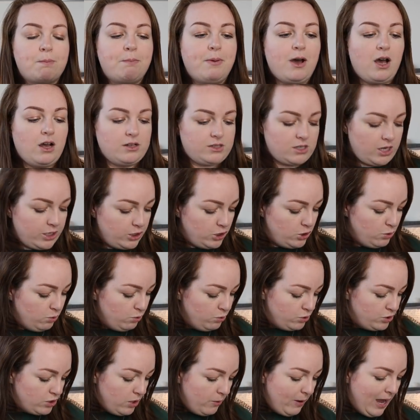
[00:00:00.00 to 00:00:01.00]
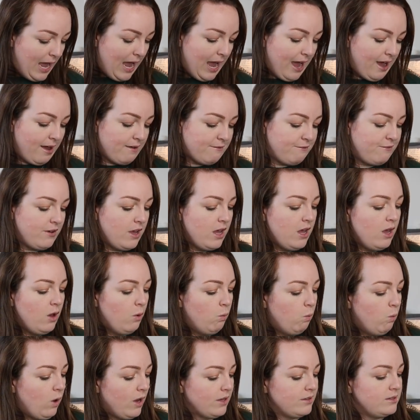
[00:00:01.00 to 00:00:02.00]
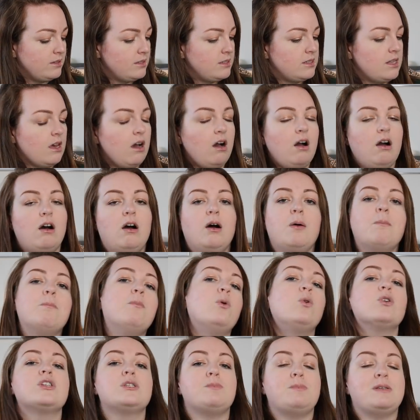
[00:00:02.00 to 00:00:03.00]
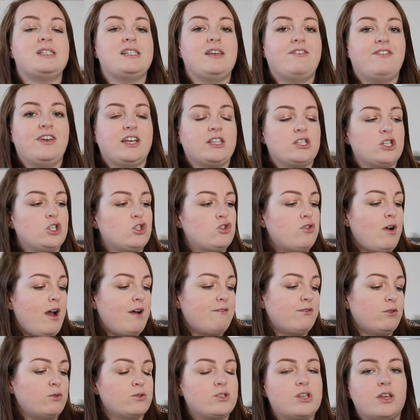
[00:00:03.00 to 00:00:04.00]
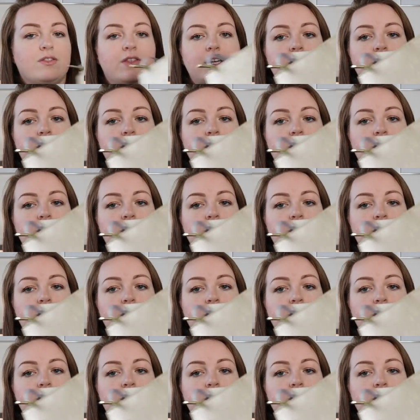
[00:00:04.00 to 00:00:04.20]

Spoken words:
but I do also have ones that are more specific to travel. So